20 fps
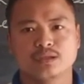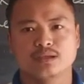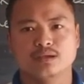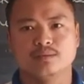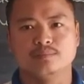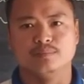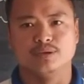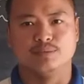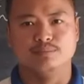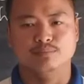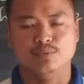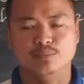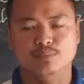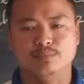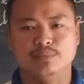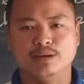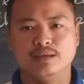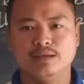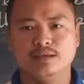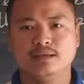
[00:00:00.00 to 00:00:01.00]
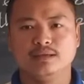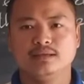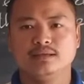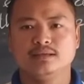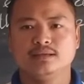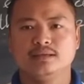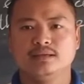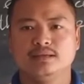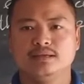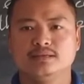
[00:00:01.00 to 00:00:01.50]
But
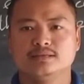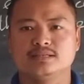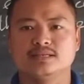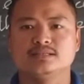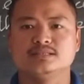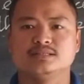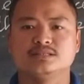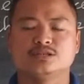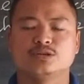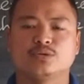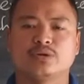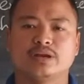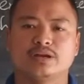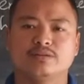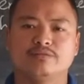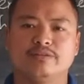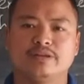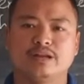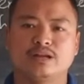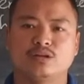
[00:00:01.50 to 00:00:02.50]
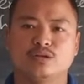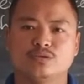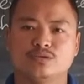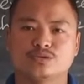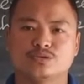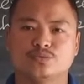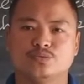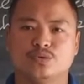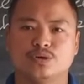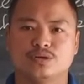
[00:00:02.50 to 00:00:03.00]
Mumbai, since it's located very close
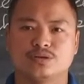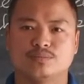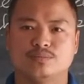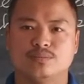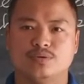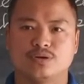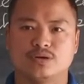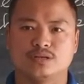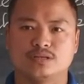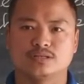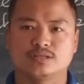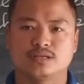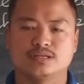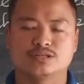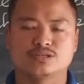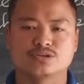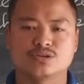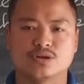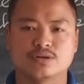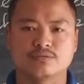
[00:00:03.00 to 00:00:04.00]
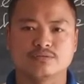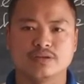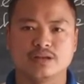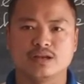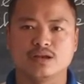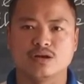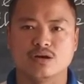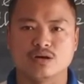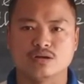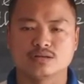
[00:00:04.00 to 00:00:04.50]
to water bodies, it's not very
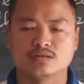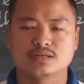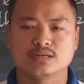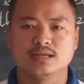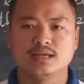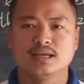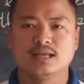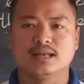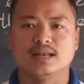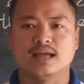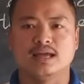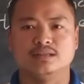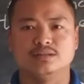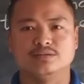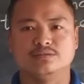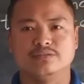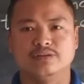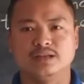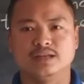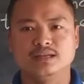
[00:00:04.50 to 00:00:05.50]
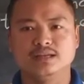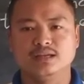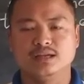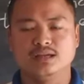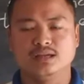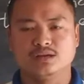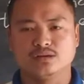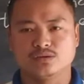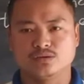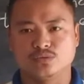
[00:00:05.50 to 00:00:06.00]
hot, neither
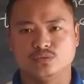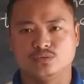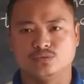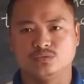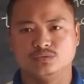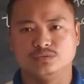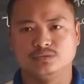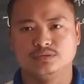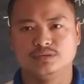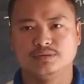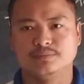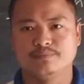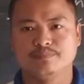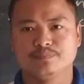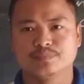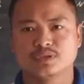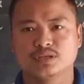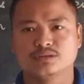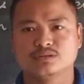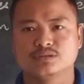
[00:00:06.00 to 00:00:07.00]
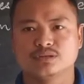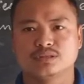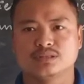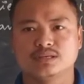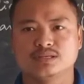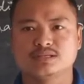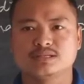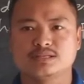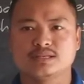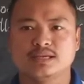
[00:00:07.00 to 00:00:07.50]
very cold. So
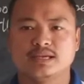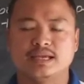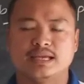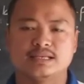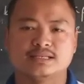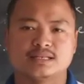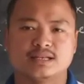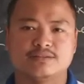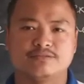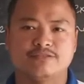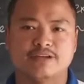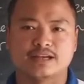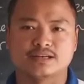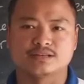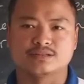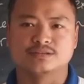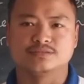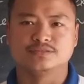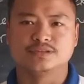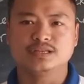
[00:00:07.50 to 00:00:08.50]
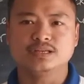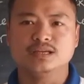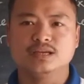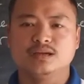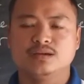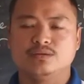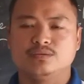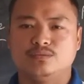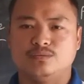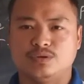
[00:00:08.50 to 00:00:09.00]
this is an effect of the
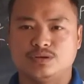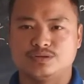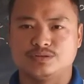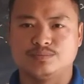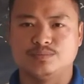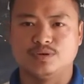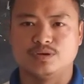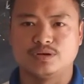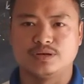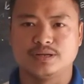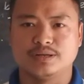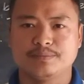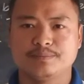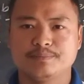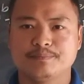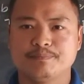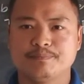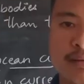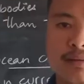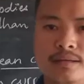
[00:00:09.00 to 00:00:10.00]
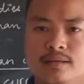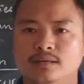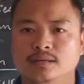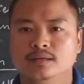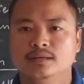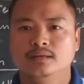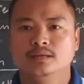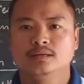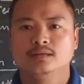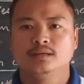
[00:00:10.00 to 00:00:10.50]
water body.
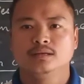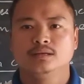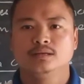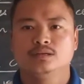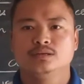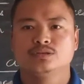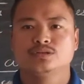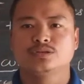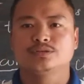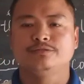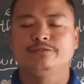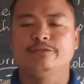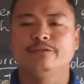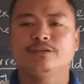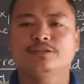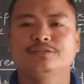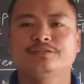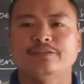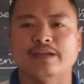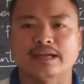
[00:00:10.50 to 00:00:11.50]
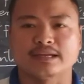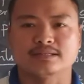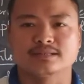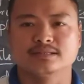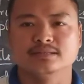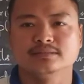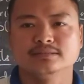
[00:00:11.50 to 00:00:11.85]
So the fourth factor,